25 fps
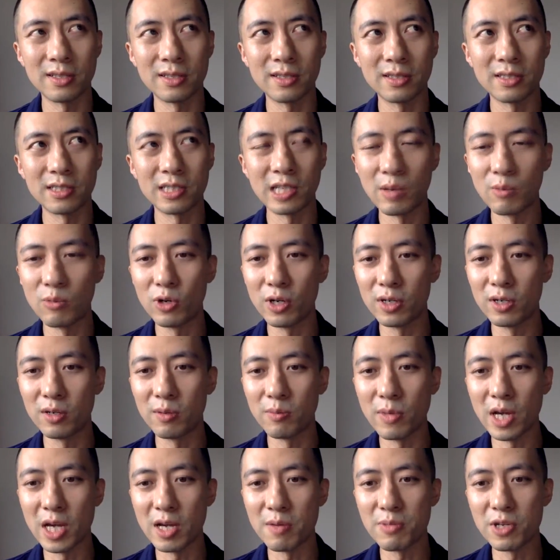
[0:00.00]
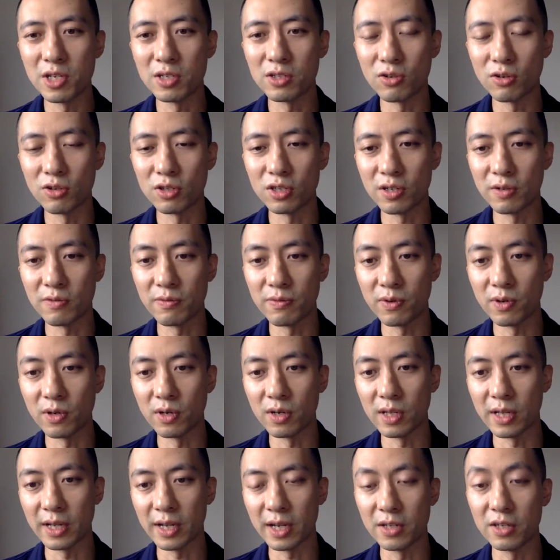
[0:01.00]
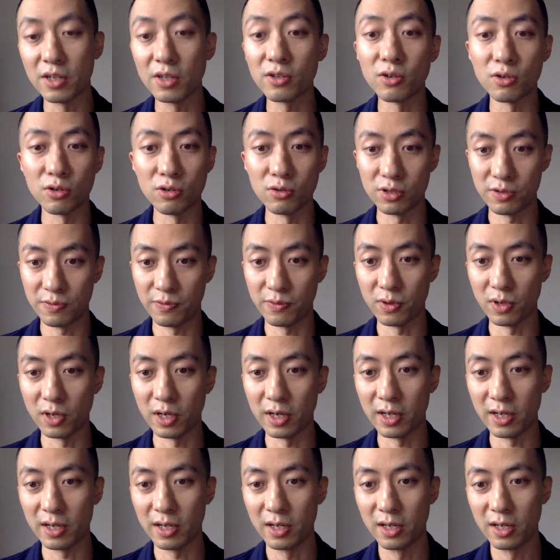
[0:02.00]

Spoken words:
someone may be searching for like another use for it.